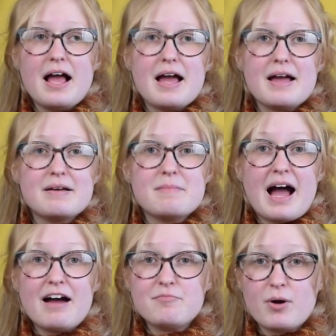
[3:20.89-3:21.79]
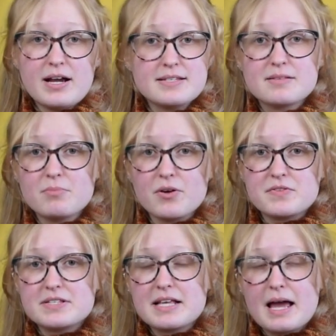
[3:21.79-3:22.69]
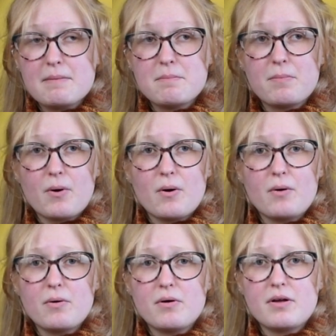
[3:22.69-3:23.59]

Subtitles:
I have priced them both the same, but